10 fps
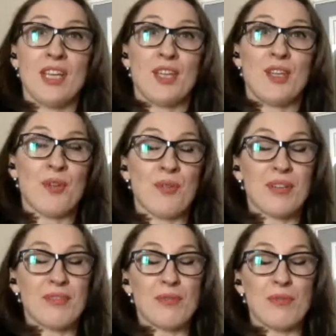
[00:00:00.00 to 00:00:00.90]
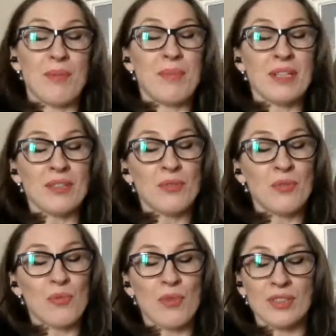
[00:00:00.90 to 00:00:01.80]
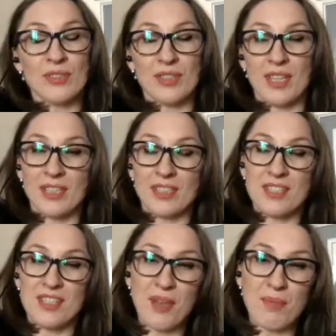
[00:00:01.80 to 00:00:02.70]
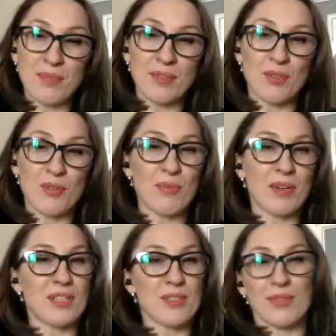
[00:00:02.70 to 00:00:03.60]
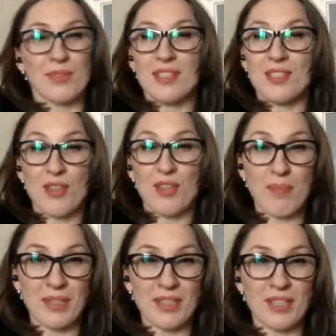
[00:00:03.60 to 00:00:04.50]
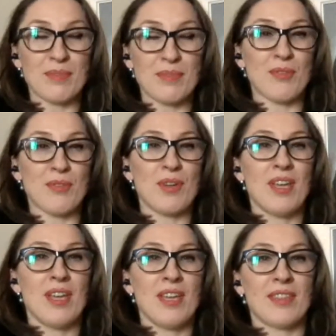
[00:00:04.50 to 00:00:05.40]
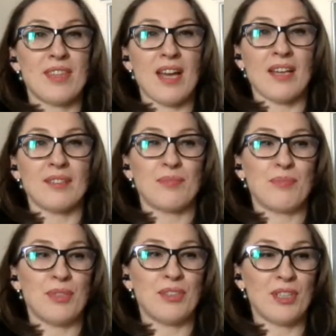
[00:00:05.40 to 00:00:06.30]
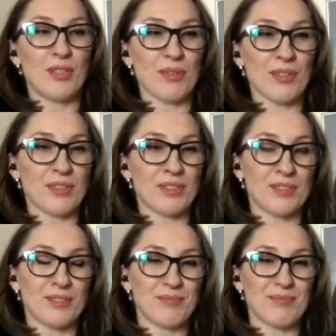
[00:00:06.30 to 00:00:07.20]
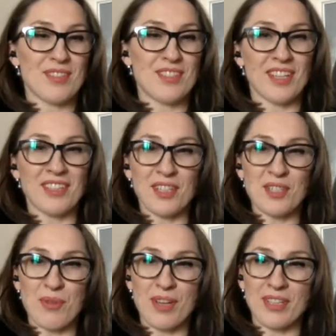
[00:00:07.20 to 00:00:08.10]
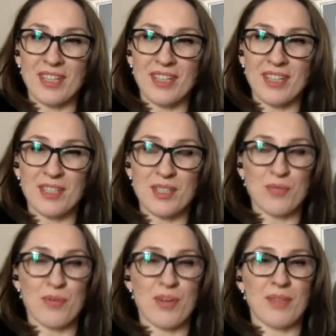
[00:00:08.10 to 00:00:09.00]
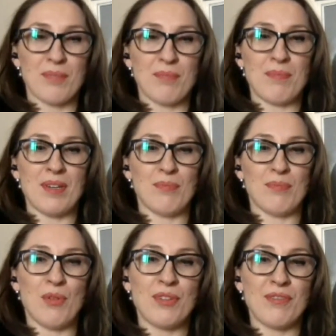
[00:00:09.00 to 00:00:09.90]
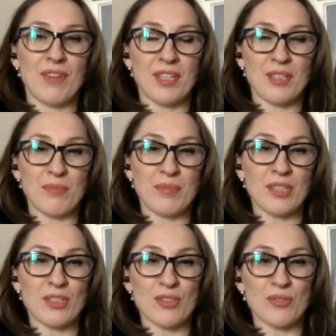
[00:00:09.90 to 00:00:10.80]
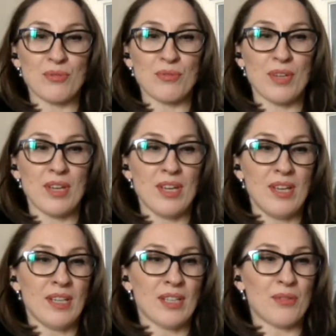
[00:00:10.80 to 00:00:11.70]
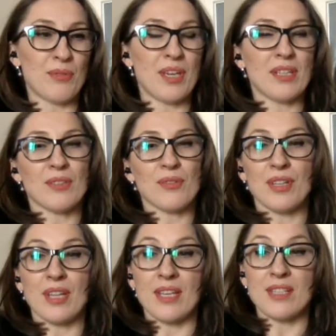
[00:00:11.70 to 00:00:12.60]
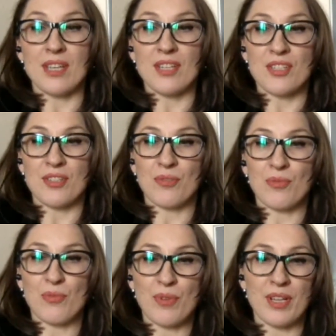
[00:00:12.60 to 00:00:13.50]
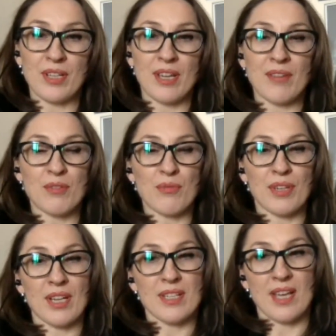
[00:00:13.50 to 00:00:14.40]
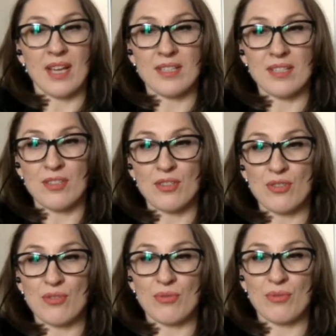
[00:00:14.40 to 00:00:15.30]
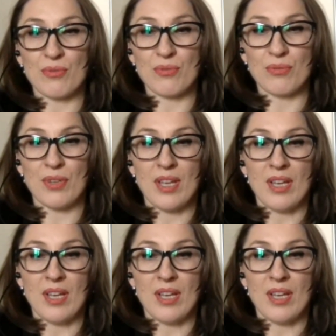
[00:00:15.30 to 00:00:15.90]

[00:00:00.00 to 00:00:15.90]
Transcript: if women want to get in STEM, nobody's really stopping them. So that particular sentence right there is what motivated me to create an organization where everyone has access to